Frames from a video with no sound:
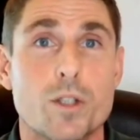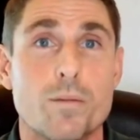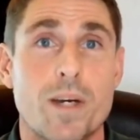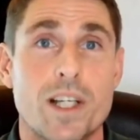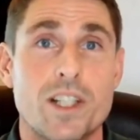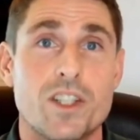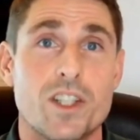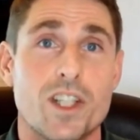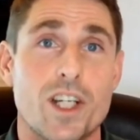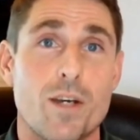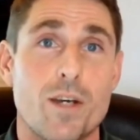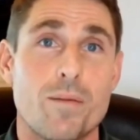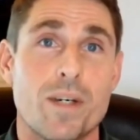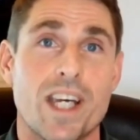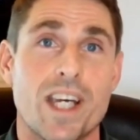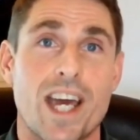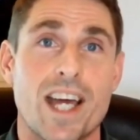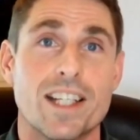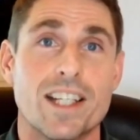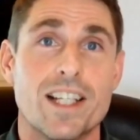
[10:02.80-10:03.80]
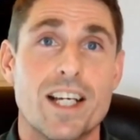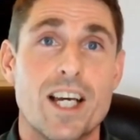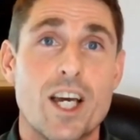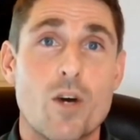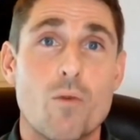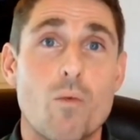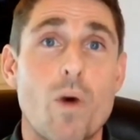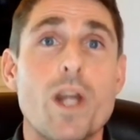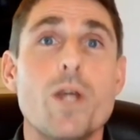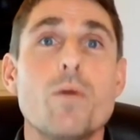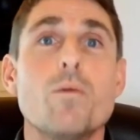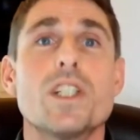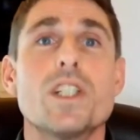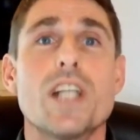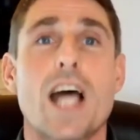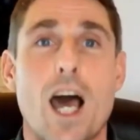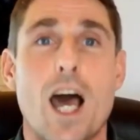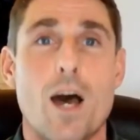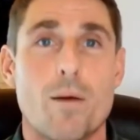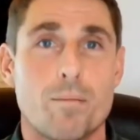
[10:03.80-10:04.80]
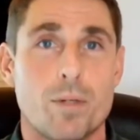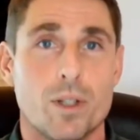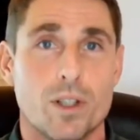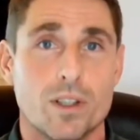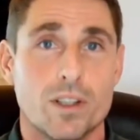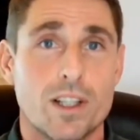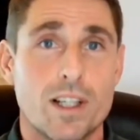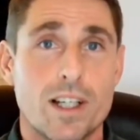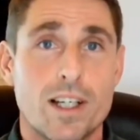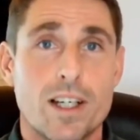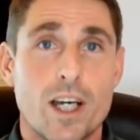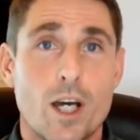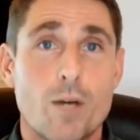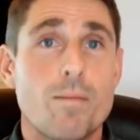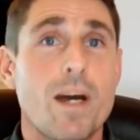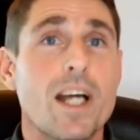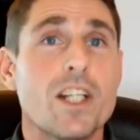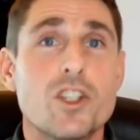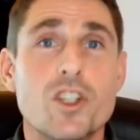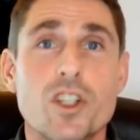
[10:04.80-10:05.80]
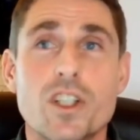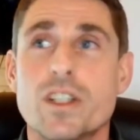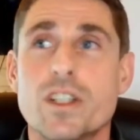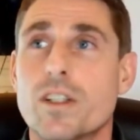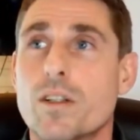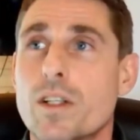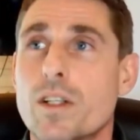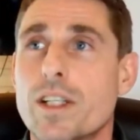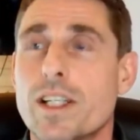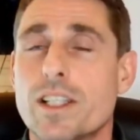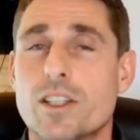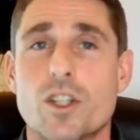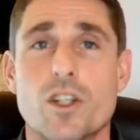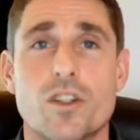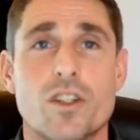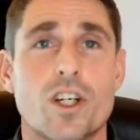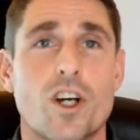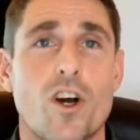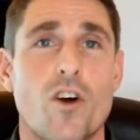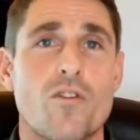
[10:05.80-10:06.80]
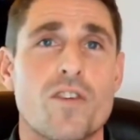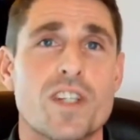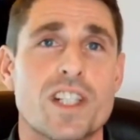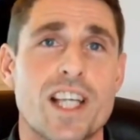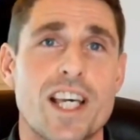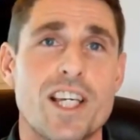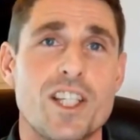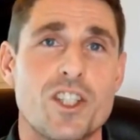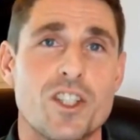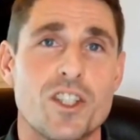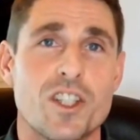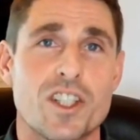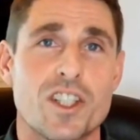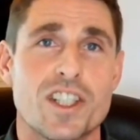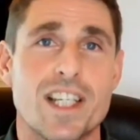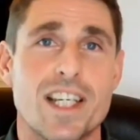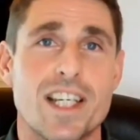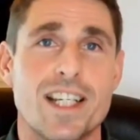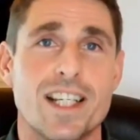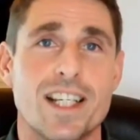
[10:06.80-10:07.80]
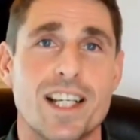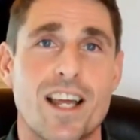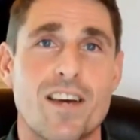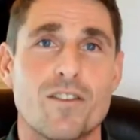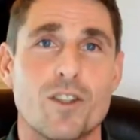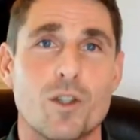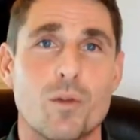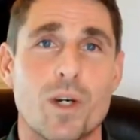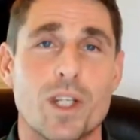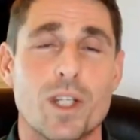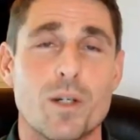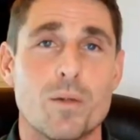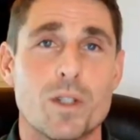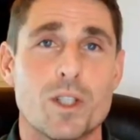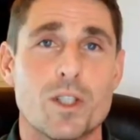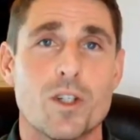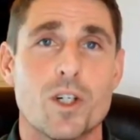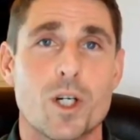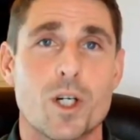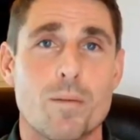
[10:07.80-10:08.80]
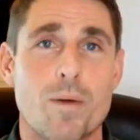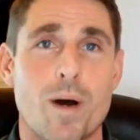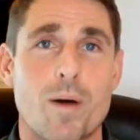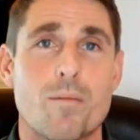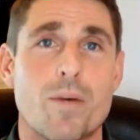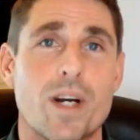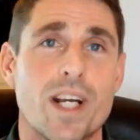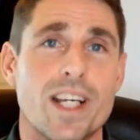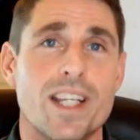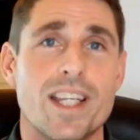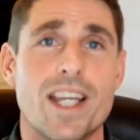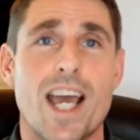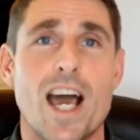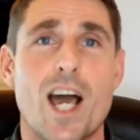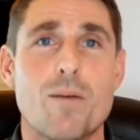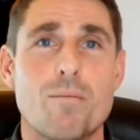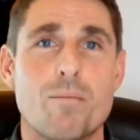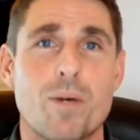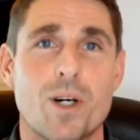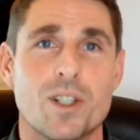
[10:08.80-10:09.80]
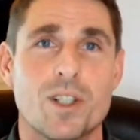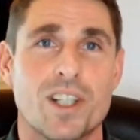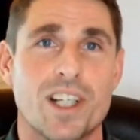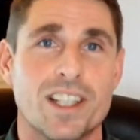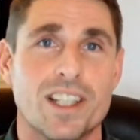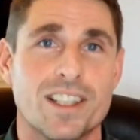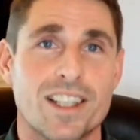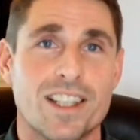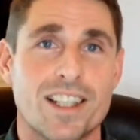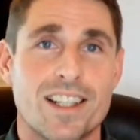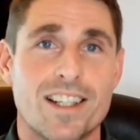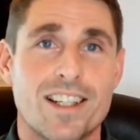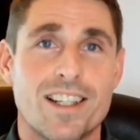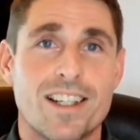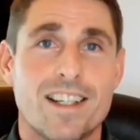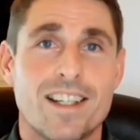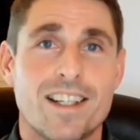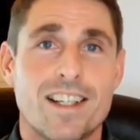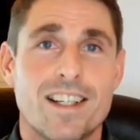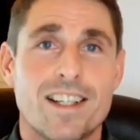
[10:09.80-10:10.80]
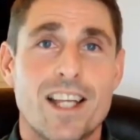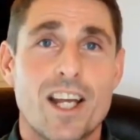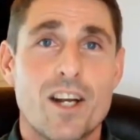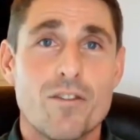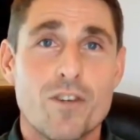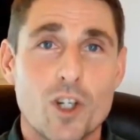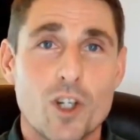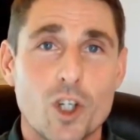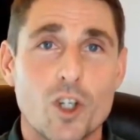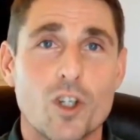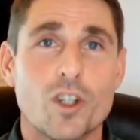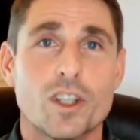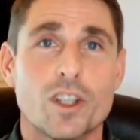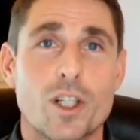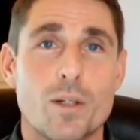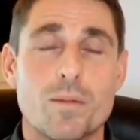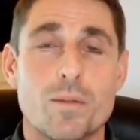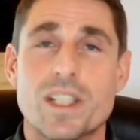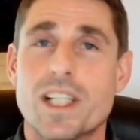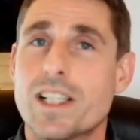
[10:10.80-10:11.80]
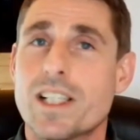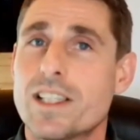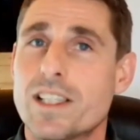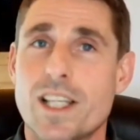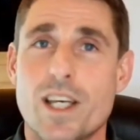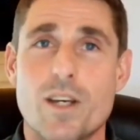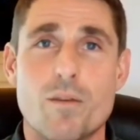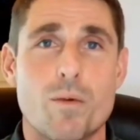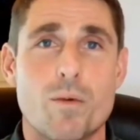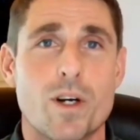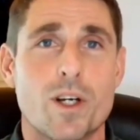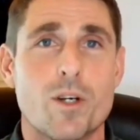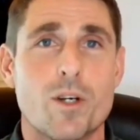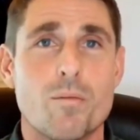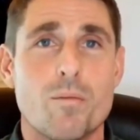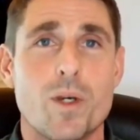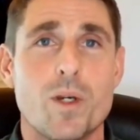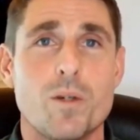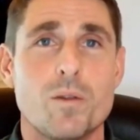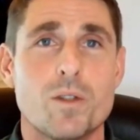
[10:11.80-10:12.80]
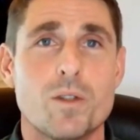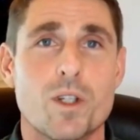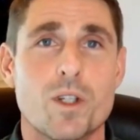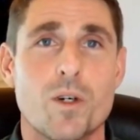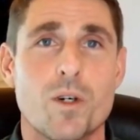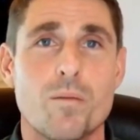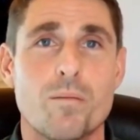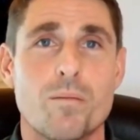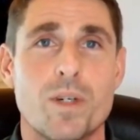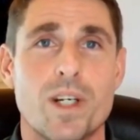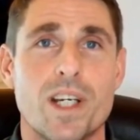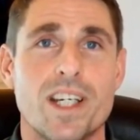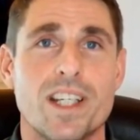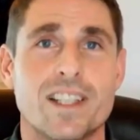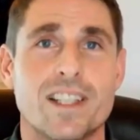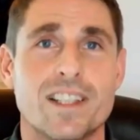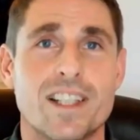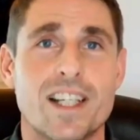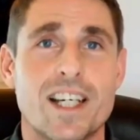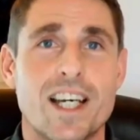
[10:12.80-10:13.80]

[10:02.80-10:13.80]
to mention him again. When he was at Apple, imagine these, the conversation at senior level when they were talking about bringing the iPod in. They'd have all looked at him and said, Steve, we're a computer company, and,